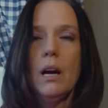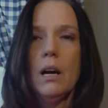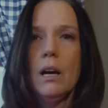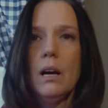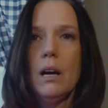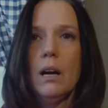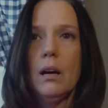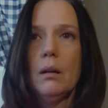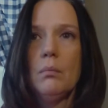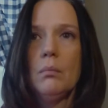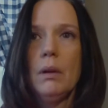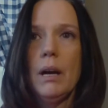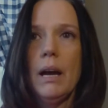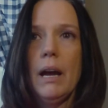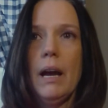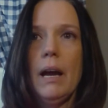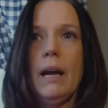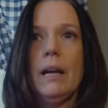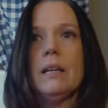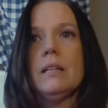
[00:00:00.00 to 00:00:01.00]
Um,
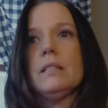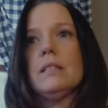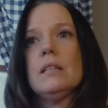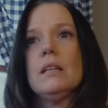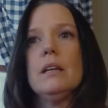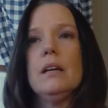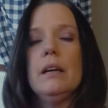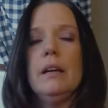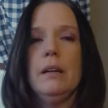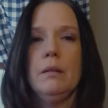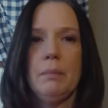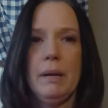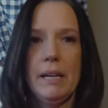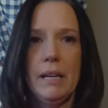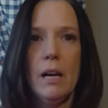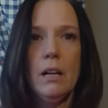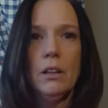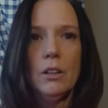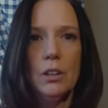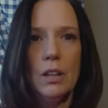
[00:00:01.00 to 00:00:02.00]
as in my
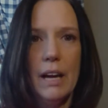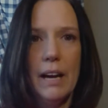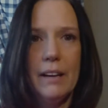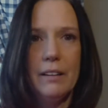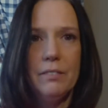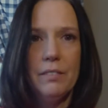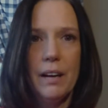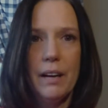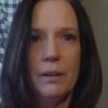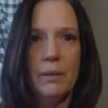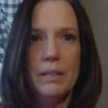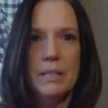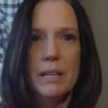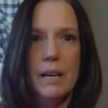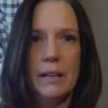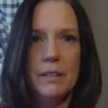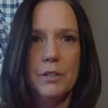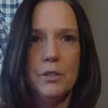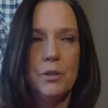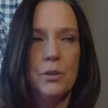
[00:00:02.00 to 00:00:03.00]
younger life, I always
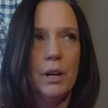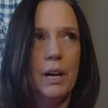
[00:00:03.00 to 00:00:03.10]
had to